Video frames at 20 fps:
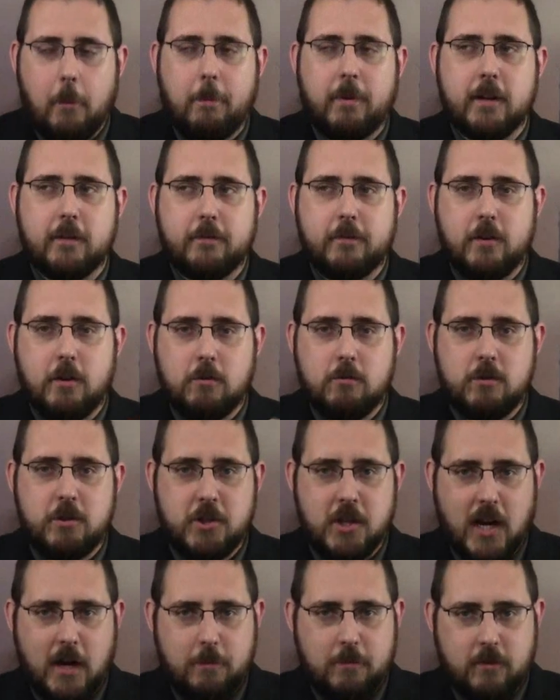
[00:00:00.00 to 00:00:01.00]
But if no
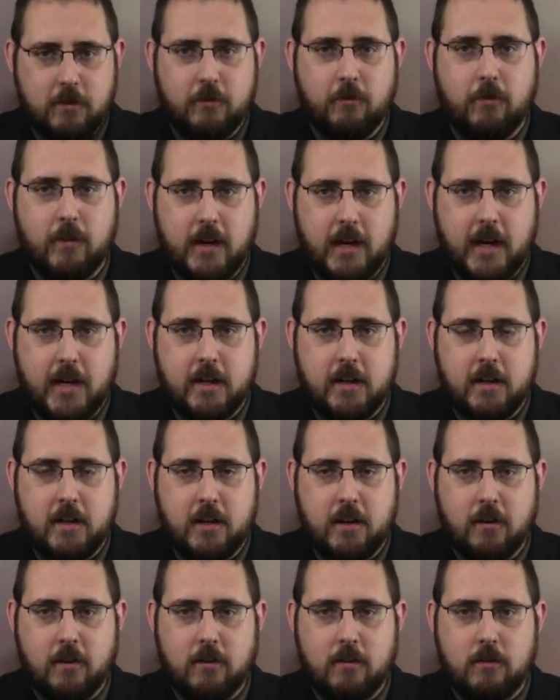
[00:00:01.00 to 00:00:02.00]
jobs are created
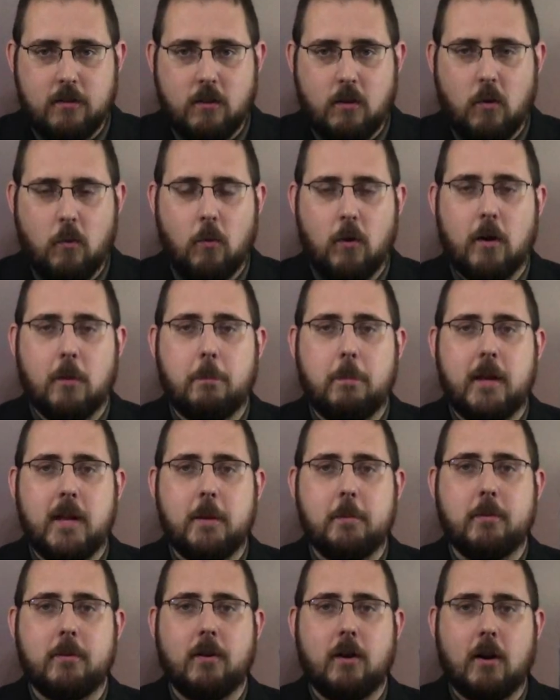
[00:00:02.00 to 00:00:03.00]
here where
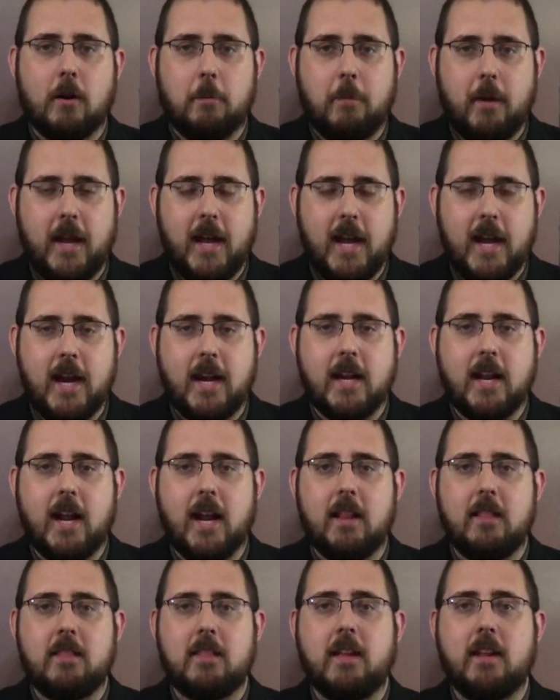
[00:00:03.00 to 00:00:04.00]
people are paid
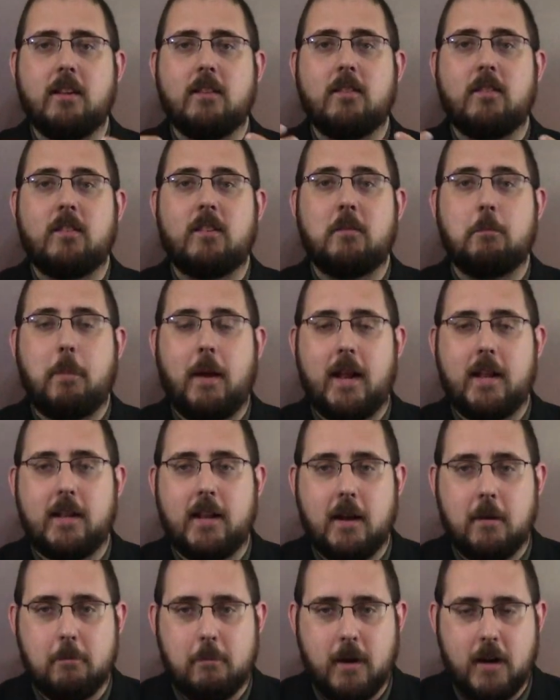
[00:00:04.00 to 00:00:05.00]
and then spend
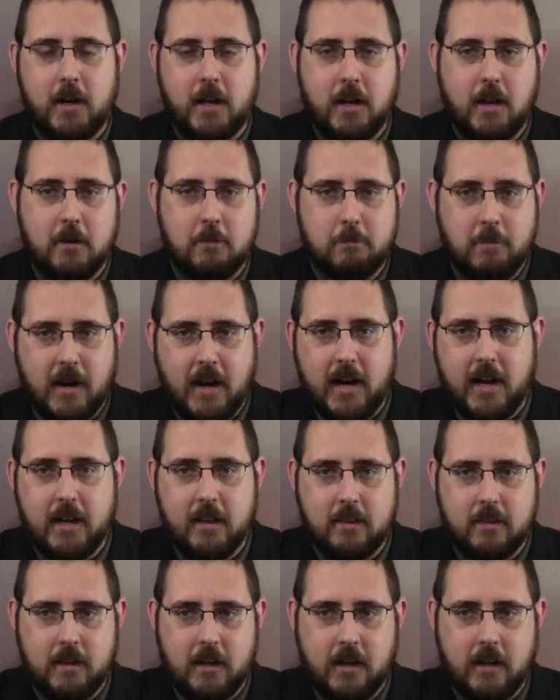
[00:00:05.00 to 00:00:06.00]
that money on
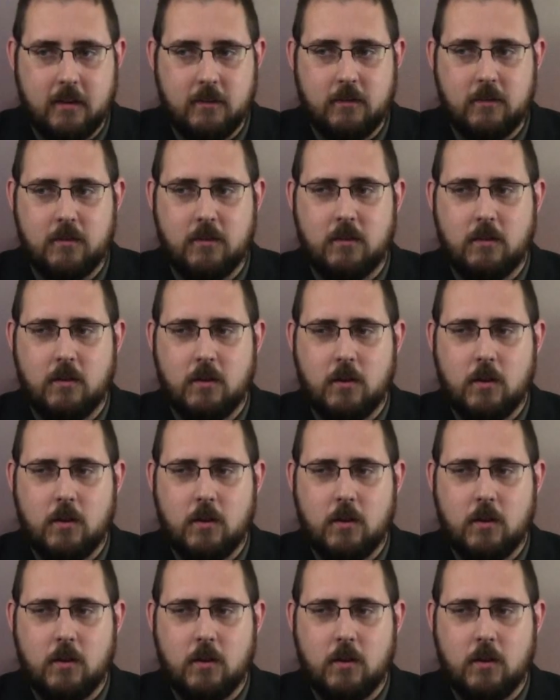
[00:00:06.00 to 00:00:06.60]
buying things,